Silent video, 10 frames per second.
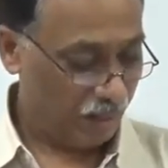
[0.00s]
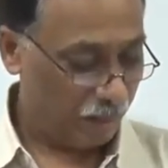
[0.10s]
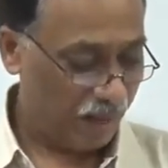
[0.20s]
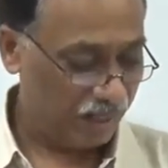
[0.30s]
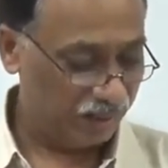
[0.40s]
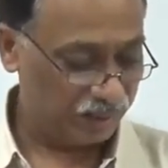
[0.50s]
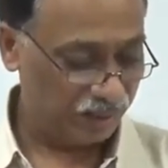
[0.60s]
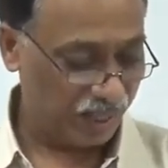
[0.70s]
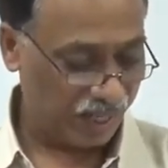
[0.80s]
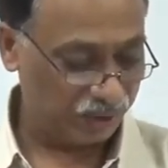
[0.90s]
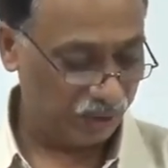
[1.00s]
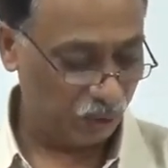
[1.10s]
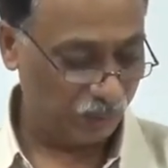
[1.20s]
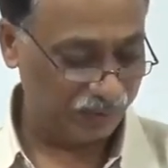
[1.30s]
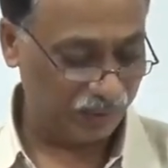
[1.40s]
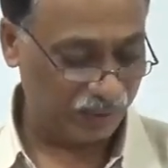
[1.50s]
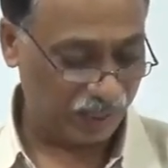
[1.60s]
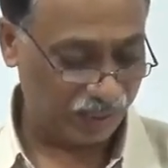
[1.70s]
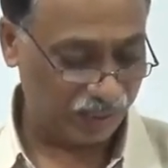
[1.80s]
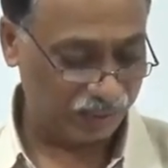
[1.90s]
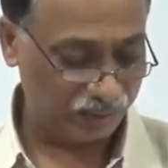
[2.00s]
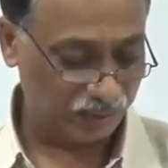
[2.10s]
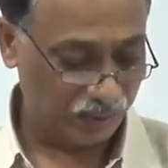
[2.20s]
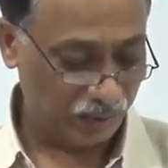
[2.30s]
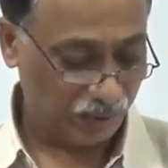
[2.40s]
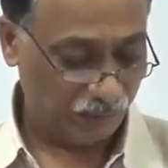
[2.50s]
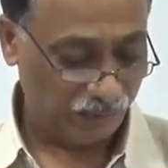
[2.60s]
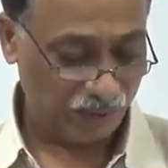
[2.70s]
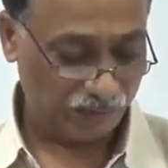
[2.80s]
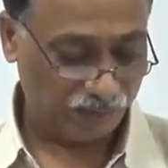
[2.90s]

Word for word: Managers reaction to budget targets were